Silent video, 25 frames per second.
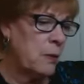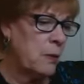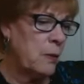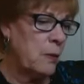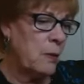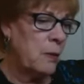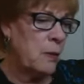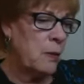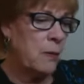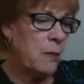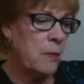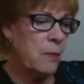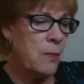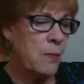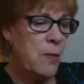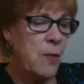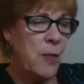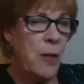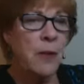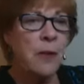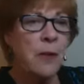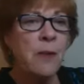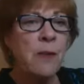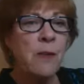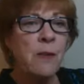the
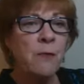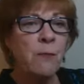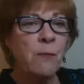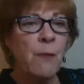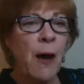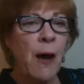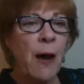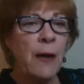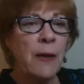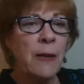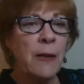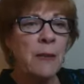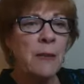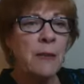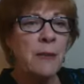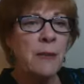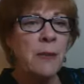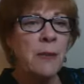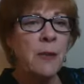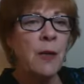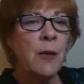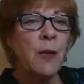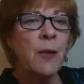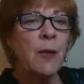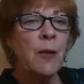science of mind
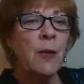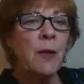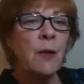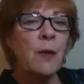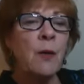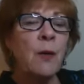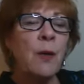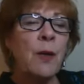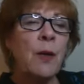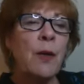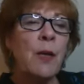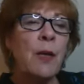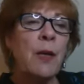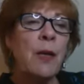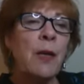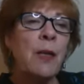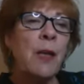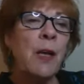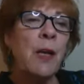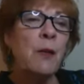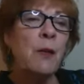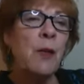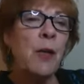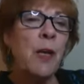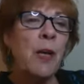
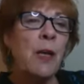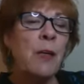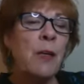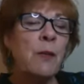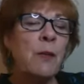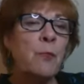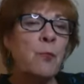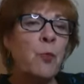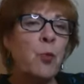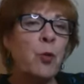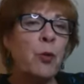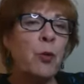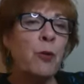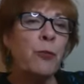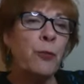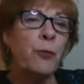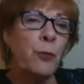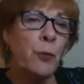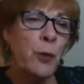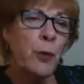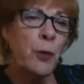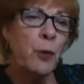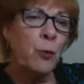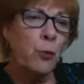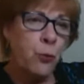in a more
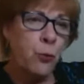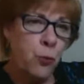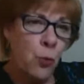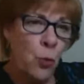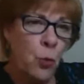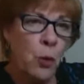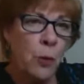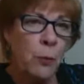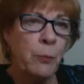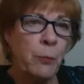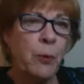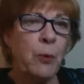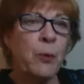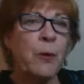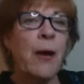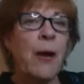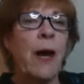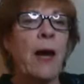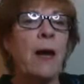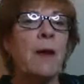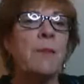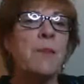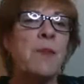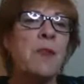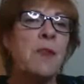freer form,
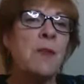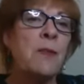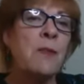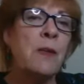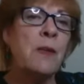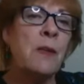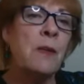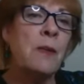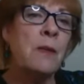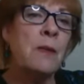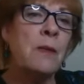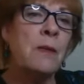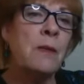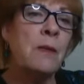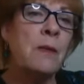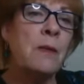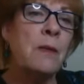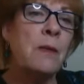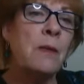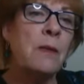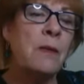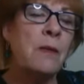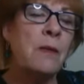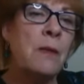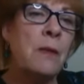perhaps, than
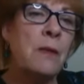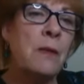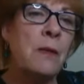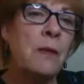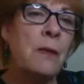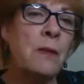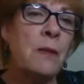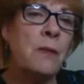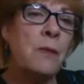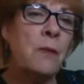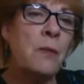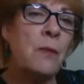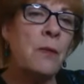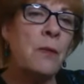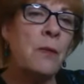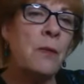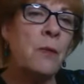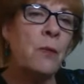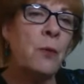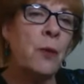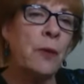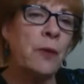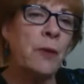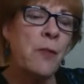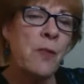the
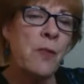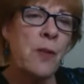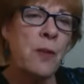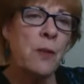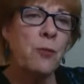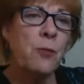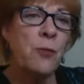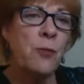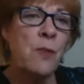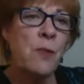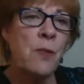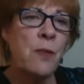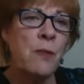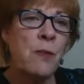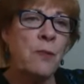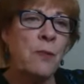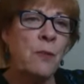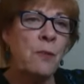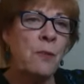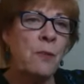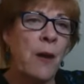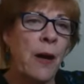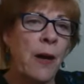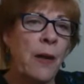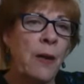organizations of
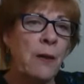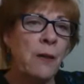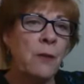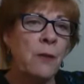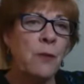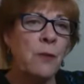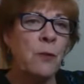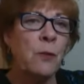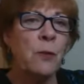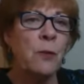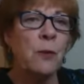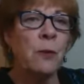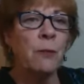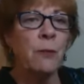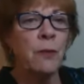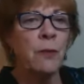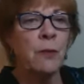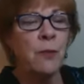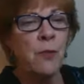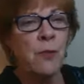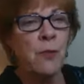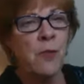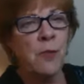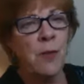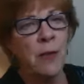United or
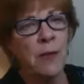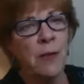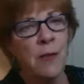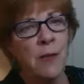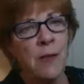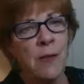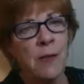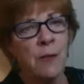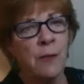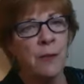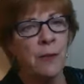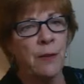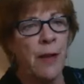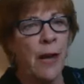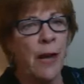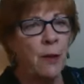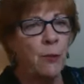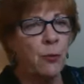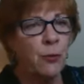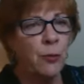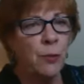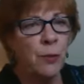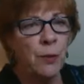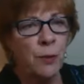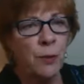Religious Science
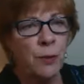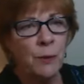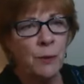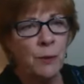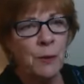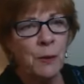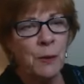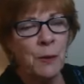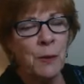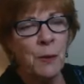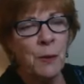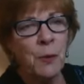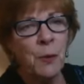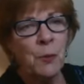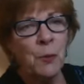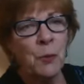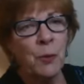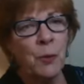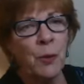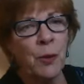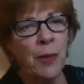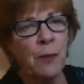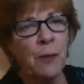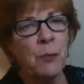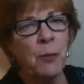International
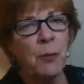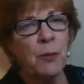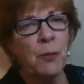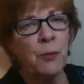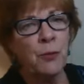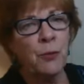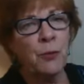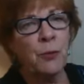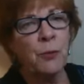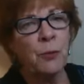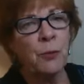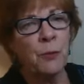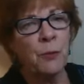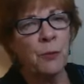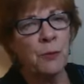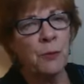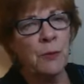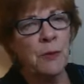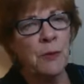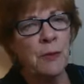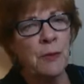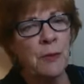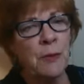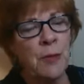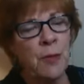were able to
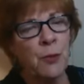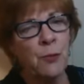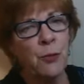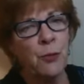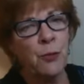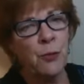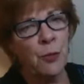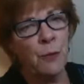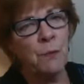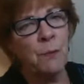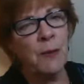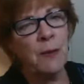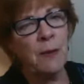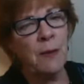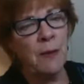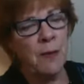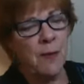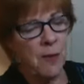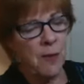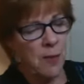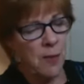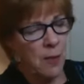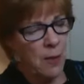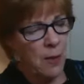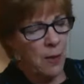teach it,
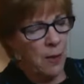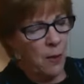because